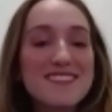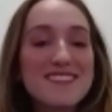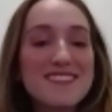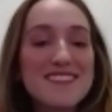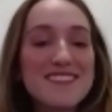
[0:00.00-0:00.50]

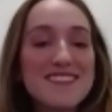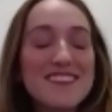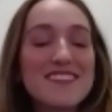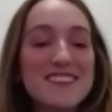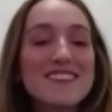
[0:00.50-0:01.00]

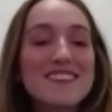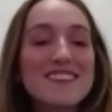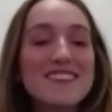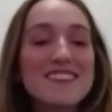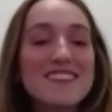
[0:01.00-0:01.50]

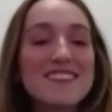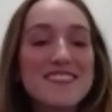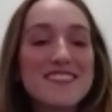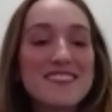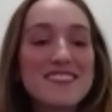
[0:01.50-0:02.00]

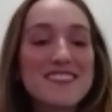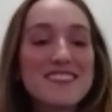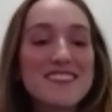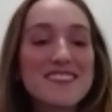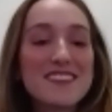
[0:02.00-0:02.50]

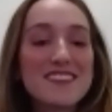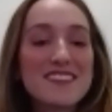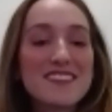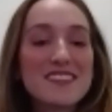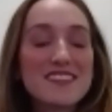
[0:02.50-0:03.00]

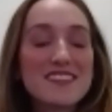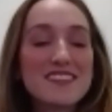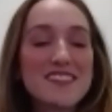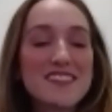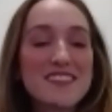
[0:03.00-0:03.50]

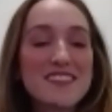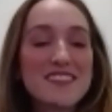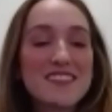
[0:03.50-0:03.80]
The person shown says nothing.